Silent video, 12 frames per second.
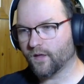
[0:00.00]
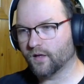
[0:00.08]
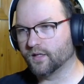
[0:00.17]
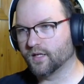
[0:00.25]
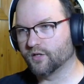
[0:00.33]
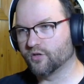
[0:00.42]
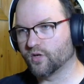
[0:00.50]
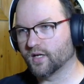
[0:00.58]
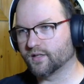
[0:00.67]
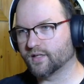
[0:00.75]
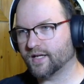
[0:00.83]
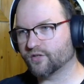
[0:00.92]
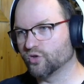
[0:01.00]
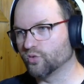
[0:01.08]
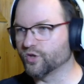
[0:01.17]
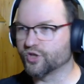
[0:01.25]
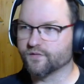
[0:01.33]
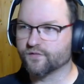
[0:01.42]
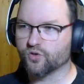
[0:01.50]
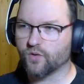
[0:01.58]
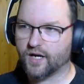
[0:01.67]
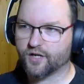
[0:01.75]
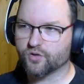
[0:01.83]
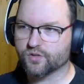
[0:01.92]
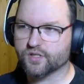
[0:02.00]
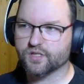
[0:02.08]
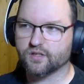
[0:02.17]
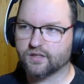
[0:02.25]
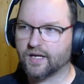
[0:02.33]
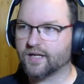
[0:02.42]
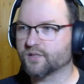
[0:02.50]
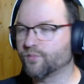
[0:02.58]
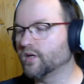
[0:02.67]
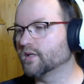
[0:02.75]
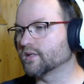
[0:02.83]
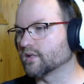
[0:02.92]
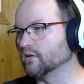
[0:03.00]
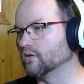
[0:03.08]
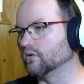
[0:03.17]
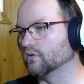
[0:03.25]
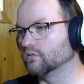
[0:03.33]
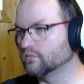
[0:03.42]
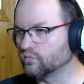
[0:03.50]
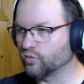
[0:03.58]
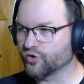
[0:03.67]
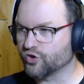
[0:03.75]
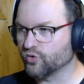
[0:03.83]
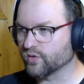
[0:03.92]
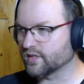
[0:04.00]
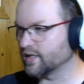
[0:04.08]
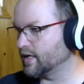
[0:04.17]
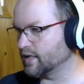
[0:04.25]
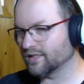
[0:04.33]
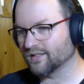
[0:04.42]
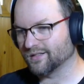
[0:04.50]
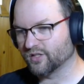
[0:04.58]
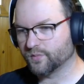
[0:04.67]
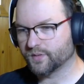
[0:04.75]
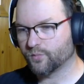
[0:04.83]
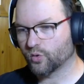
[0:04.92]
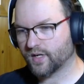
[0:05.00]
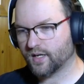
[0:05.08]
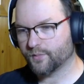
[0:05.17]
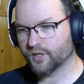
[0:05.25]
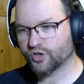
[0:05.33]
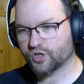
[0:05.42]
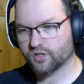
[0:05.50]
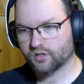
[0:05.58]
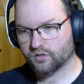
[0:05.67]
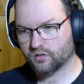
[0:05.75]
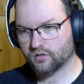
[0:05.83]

And then you get that too, which gives you accuracy and attack speed, so once you ascend, a little bit more damage.